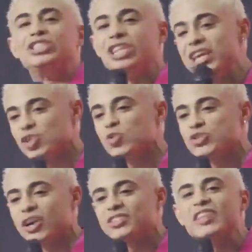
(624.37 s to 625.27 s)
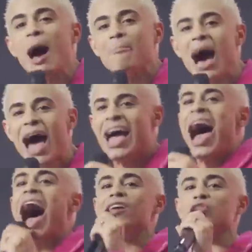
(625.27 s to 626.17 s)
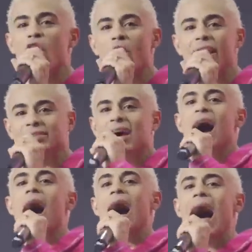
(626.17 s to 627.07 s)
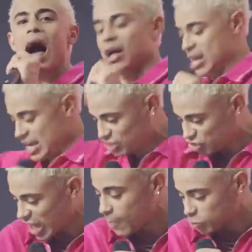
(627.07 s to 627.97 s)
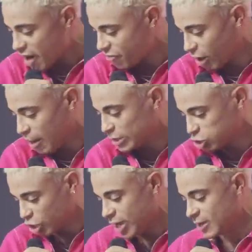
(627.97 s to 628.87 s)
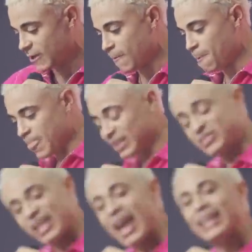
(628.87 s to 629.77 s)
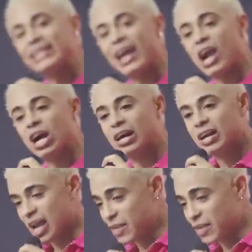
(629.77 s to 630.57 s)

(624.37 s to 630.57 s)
Jesus was going to stop by. I knew it. Ha ha. He stopped right in front of my tree. He's standing there.